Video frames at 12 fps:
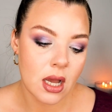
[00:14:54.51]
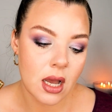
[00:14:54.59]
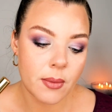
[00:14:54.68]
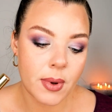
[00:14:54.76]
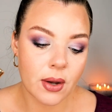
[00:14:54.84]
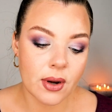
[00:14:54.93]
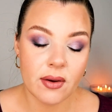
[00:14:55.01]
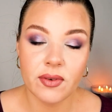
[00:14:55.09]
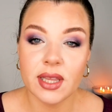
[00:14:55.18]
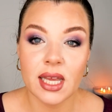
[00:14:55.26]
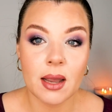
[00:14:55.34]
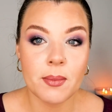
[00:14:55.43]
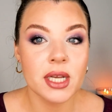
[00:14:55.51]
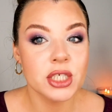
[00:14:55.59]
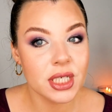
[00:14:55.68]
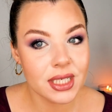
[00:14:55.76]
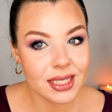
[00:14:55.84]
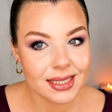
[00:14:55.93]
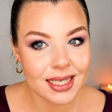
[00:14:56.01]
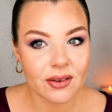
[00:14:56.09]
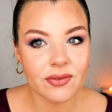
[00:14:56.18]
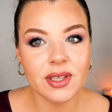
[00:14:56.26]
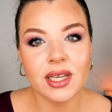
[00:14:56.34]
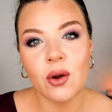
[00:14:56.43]
about everything I mentioned,
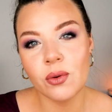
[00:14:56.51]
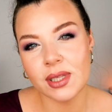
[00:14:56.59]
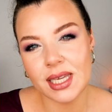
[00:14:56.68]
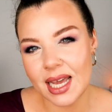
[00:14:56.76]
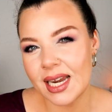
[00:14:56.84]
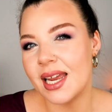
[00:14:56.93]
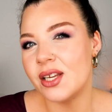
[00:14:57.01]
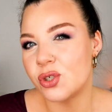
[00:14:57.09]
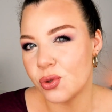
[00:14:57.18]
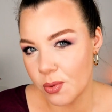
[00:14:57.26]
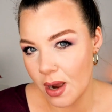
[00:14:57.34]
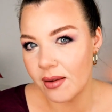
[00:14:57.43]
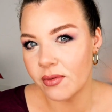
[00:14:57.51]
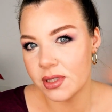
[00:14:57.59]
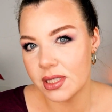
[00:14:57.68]
definitely only get a travel